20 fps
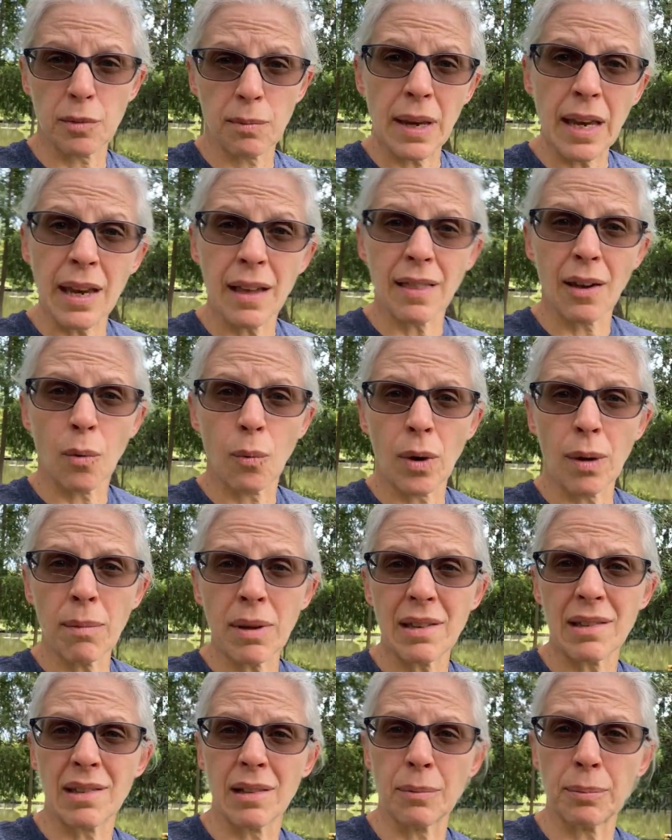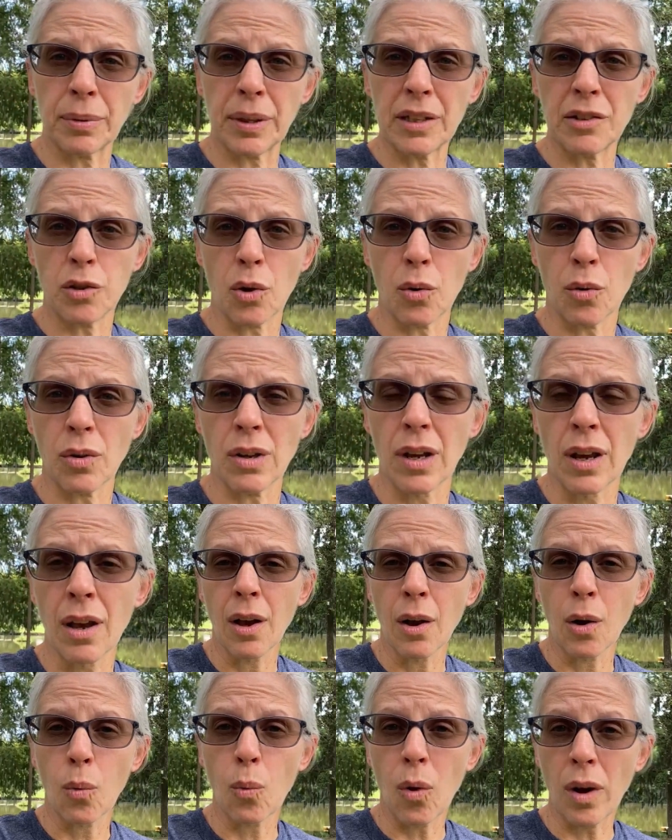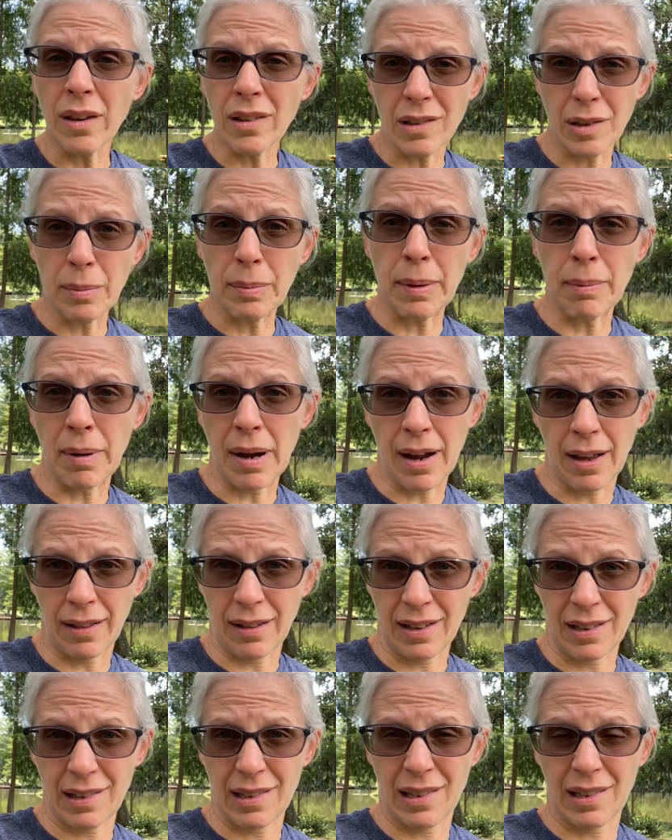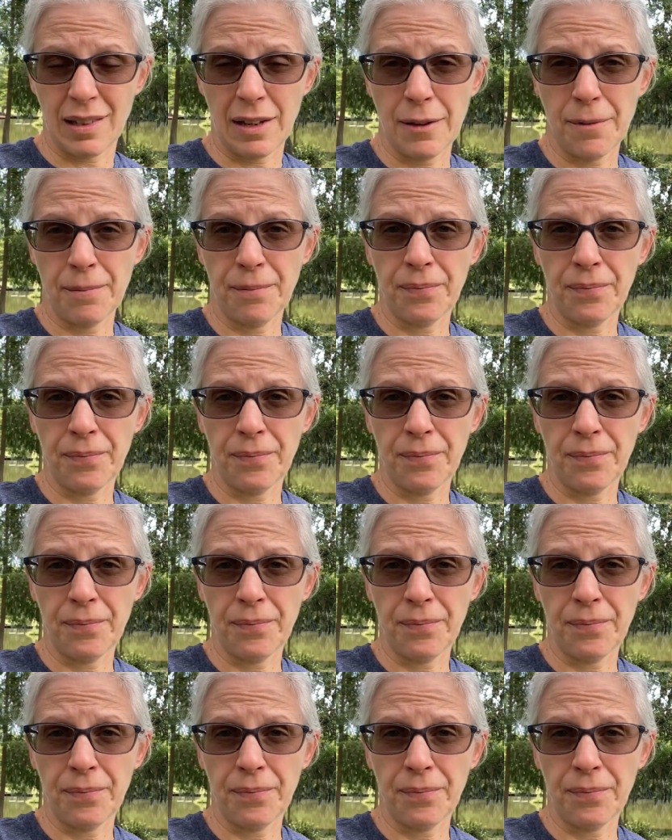me that women simply don't want to be pilots.